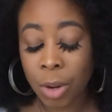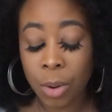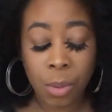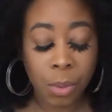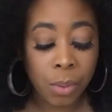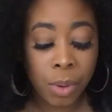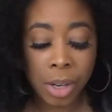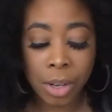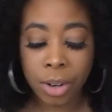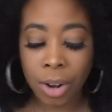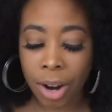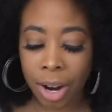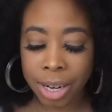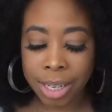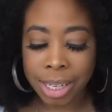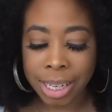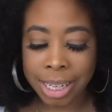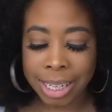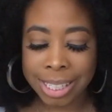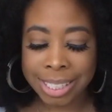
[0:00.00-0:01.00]

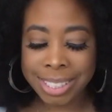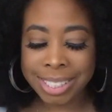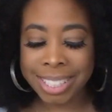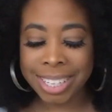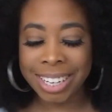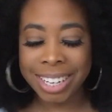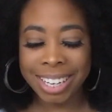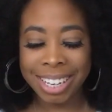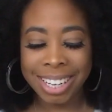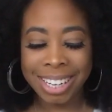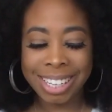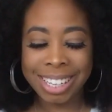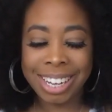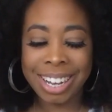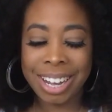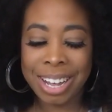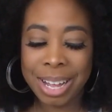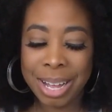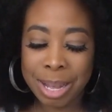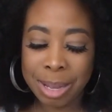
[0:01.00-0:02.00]
Regardless,
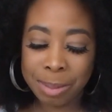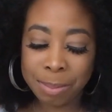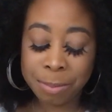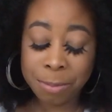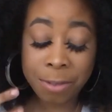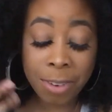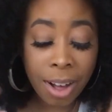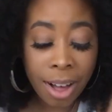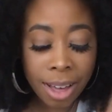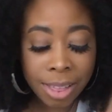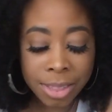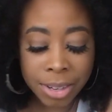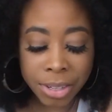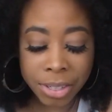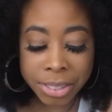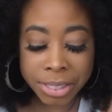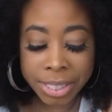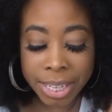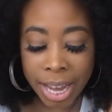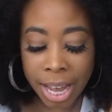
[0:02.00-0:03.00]

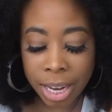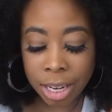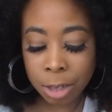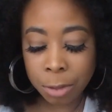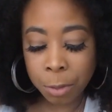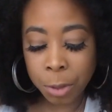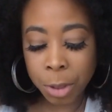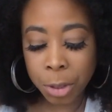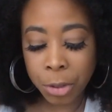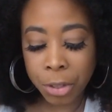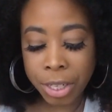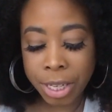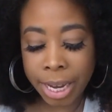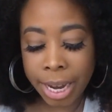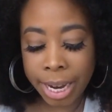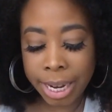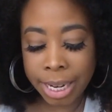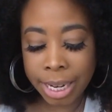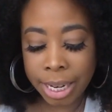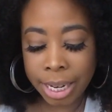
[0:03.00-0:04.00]
father, talent for
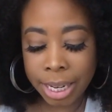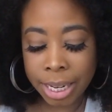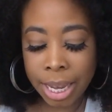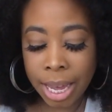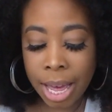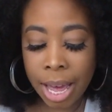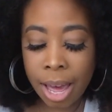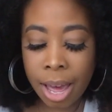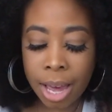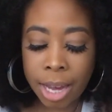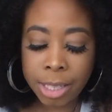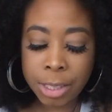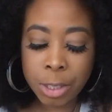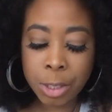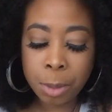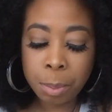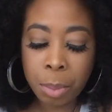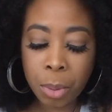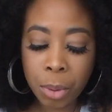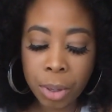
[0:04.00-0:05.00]
creating and
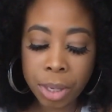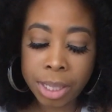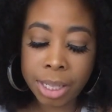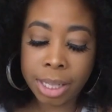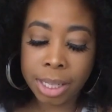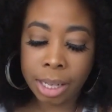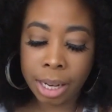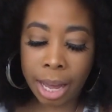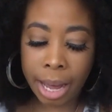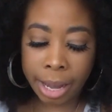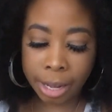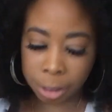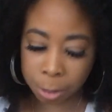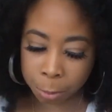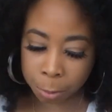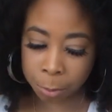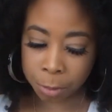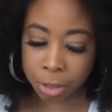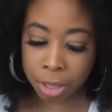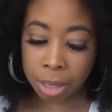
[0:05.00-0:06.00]
supporting
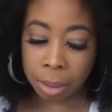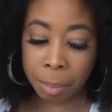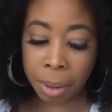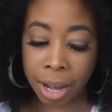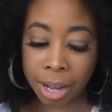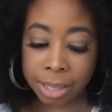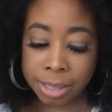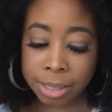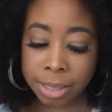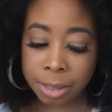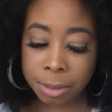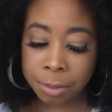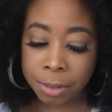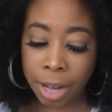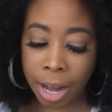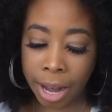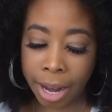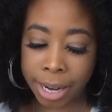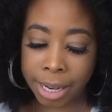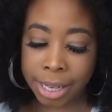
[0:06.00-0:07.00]
life, positive
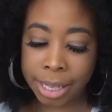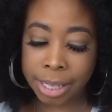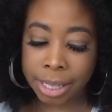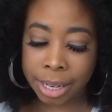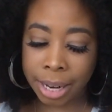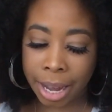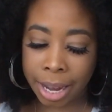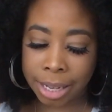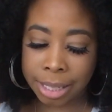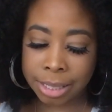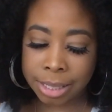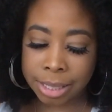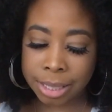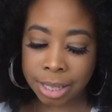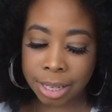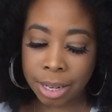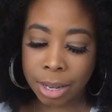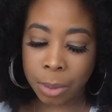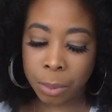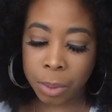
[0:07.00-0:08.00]
guiding light
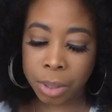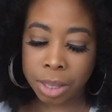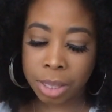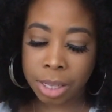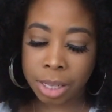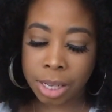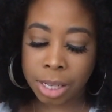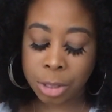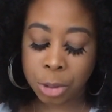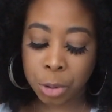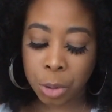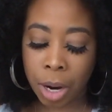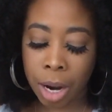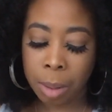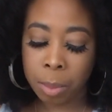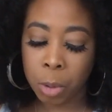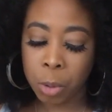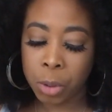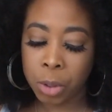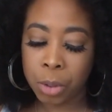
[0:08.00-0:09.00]
within a
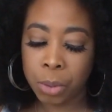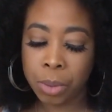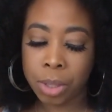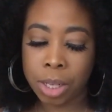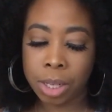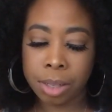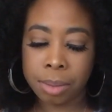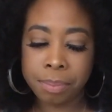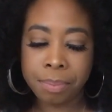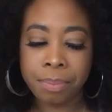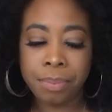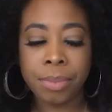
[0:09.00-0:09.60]
tribal unit.